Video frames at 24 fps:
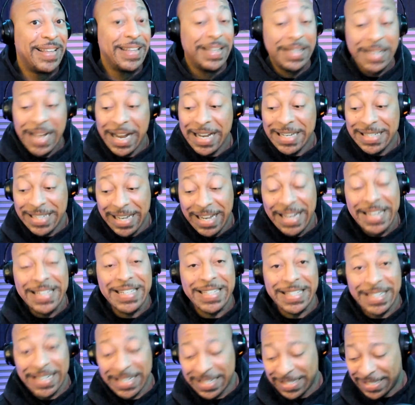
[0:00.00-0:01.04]

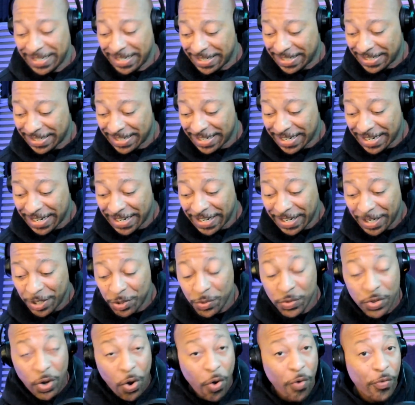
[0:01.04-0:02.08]
1960s. This
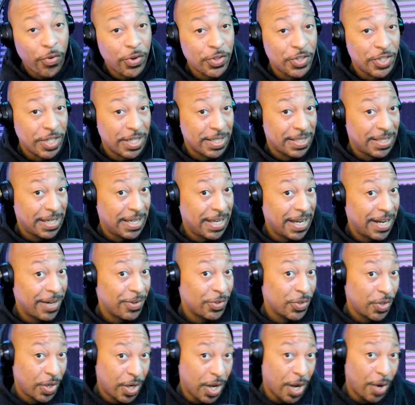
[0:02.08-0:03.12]
was over 60
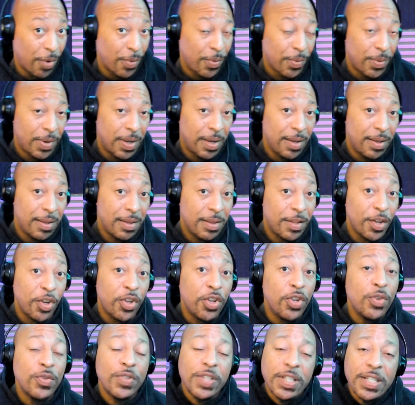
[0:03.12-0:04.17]
years ago. They're
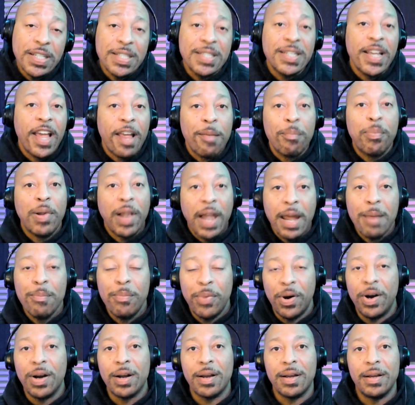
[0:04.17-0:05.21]
using the same
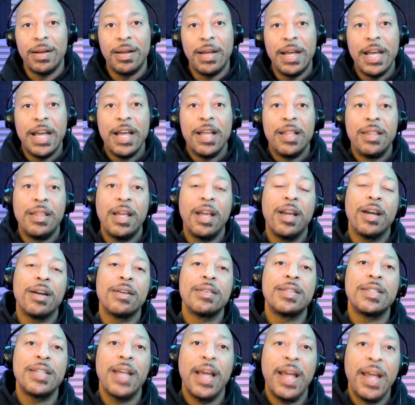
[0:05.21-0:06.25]
playbook. They are
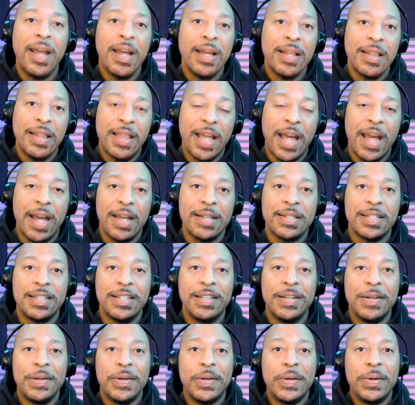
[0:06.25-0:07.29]
saying that,
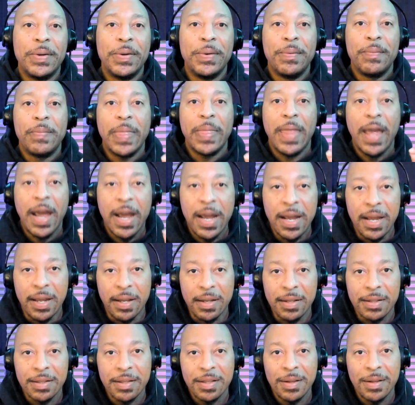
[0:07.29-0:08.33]

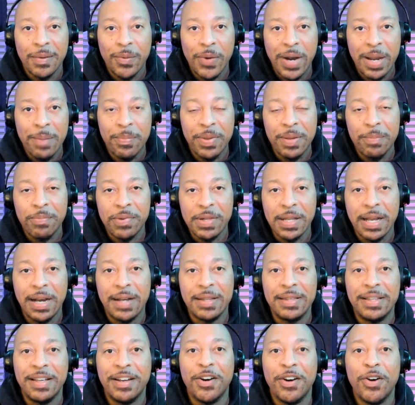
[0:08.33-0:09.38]
hey, white people
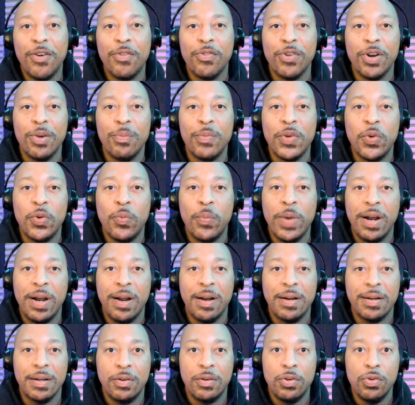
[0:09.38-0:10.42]
out there over in middle
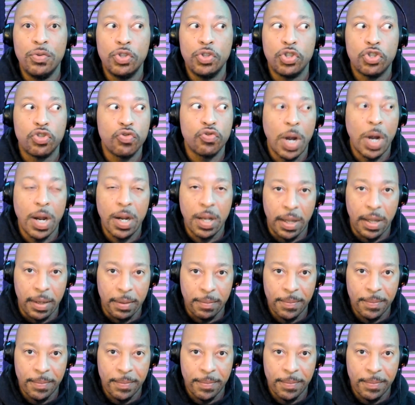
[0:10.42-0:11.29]
America who is struggling,